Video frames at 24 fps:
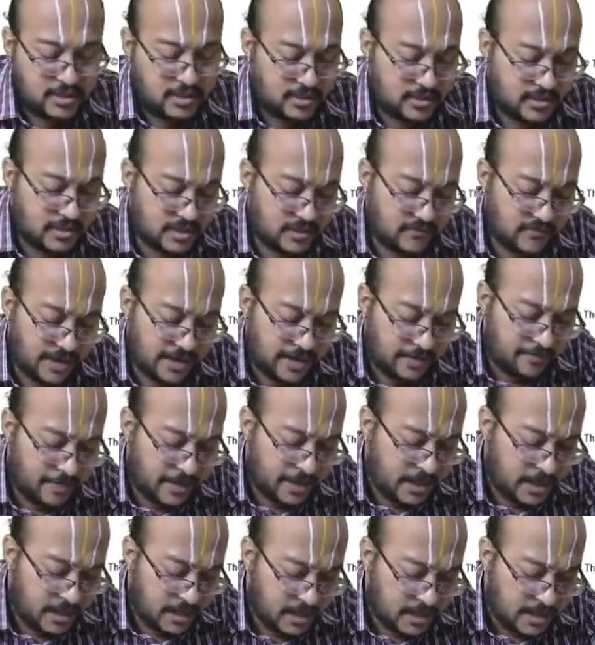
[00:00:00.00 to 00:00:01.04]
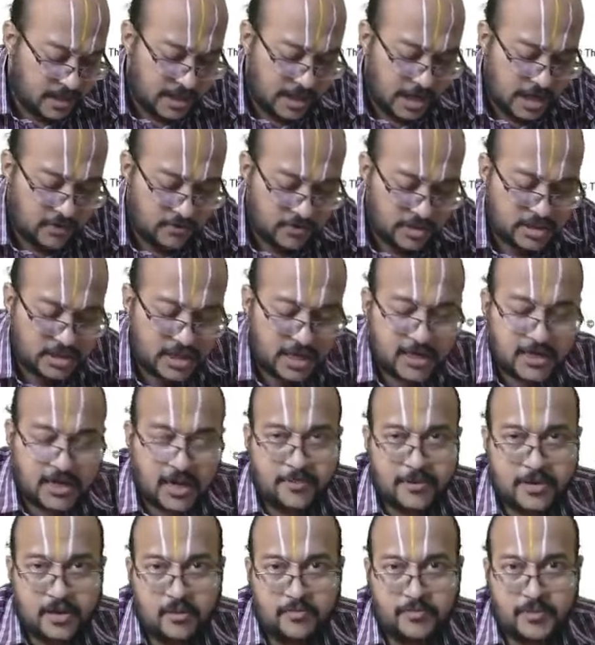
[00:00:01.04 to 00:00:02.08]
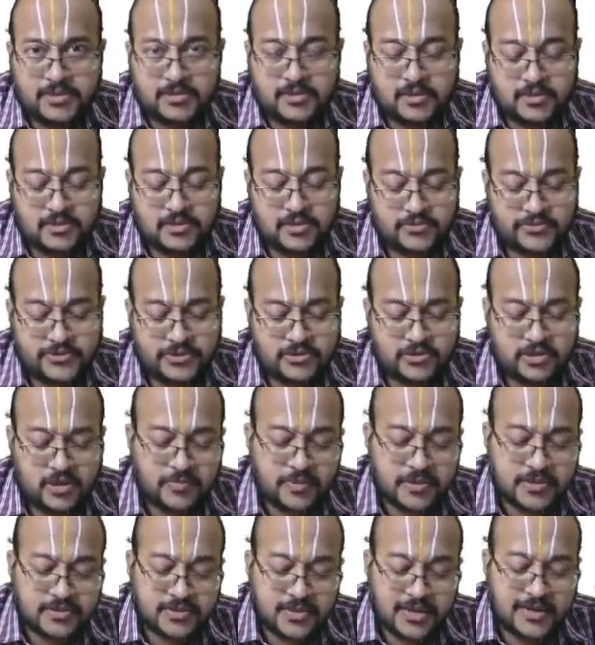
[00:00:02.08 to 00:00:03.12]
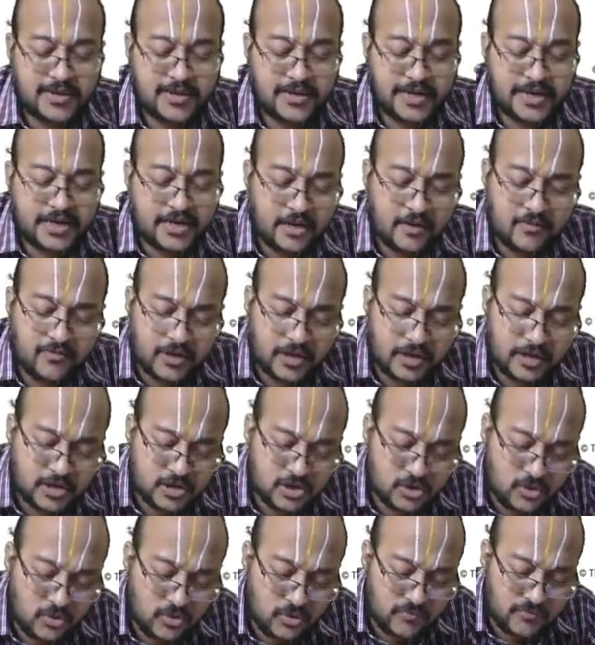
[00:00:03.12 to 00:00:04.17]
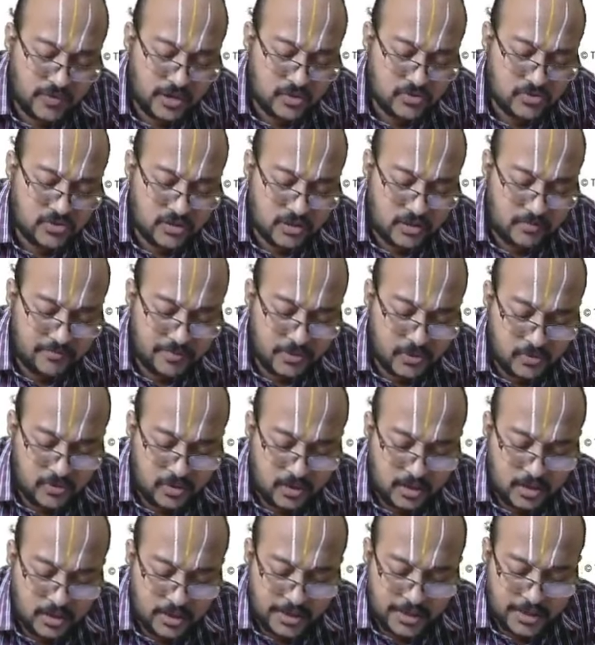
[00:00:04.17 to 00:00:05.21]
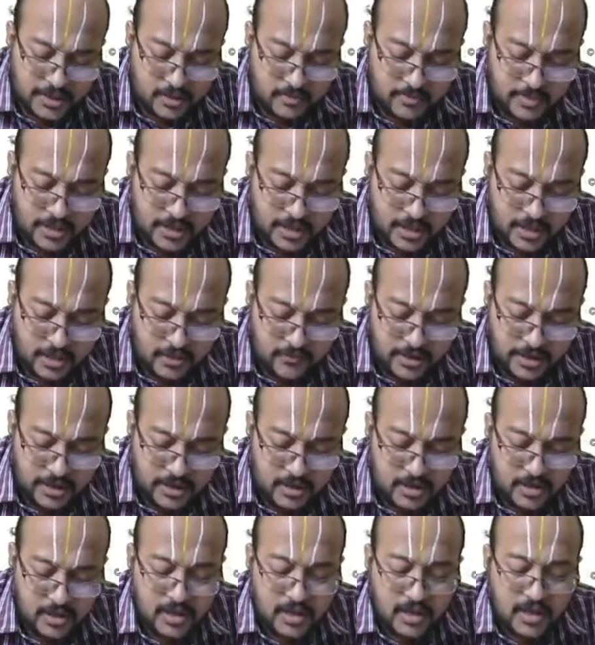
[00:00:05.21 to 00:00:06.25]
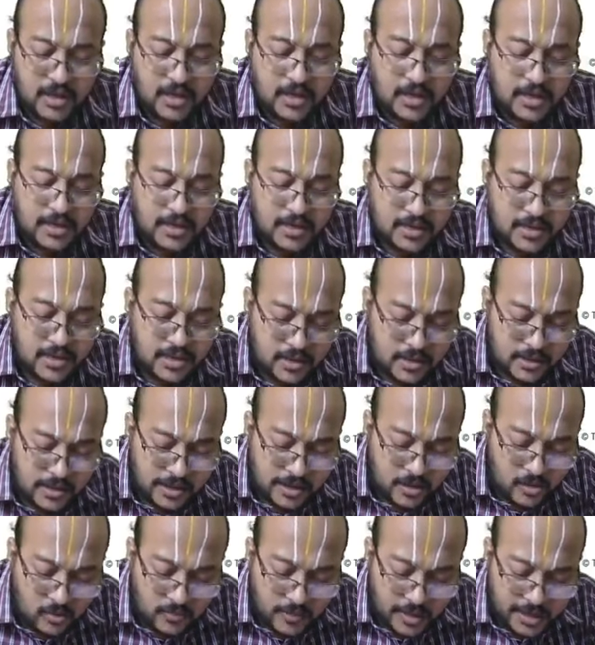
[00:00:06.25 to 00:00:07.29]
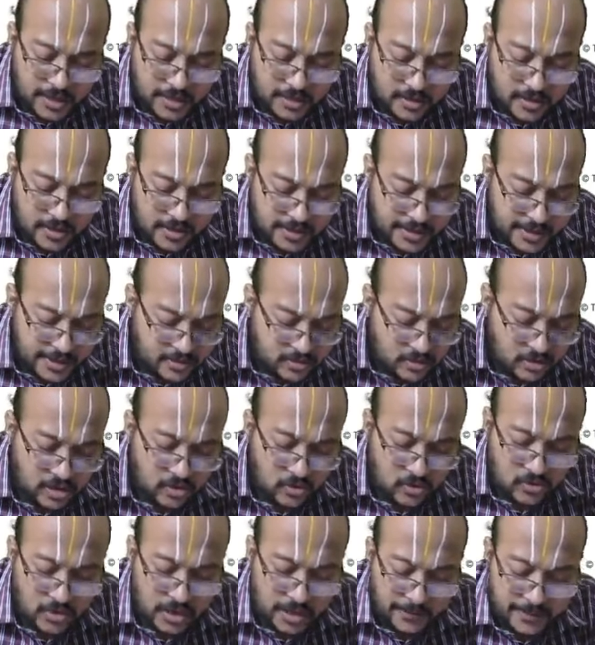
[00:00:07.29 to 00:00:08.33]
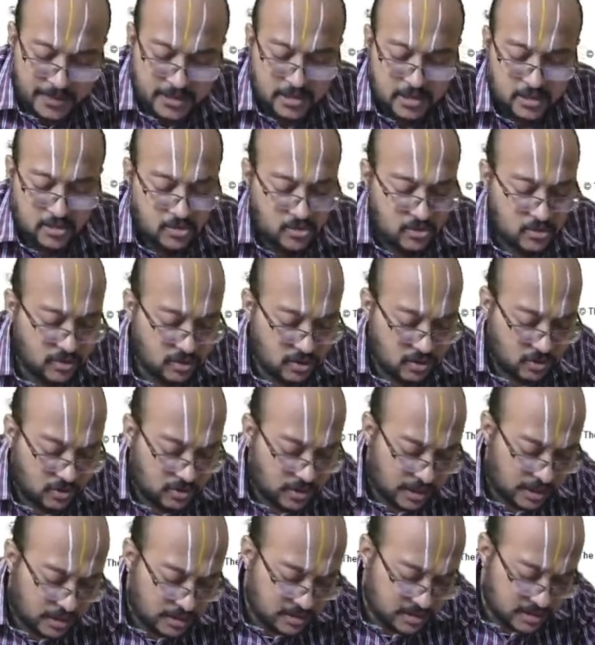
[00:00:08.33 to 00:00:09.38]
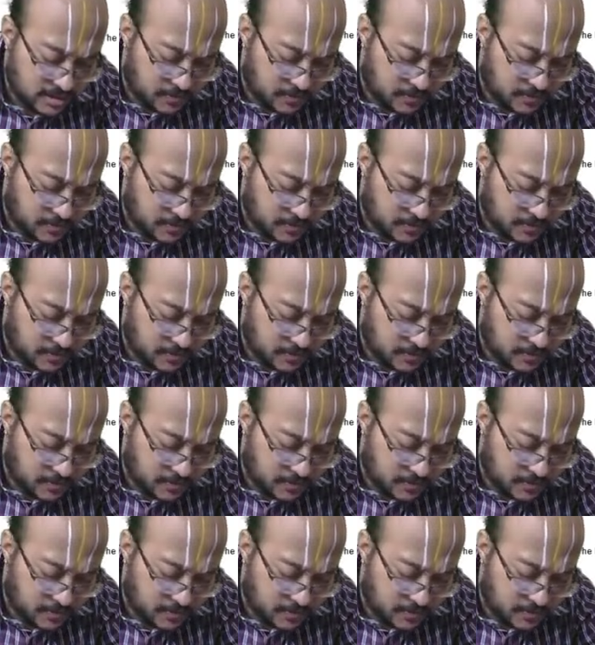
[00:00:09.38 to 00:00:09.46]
divided by equity share capital plus reserves and surplus. In debt equity ratio, we used to compute debt by equity. Either numerator debt alone, debenture alone, okay, this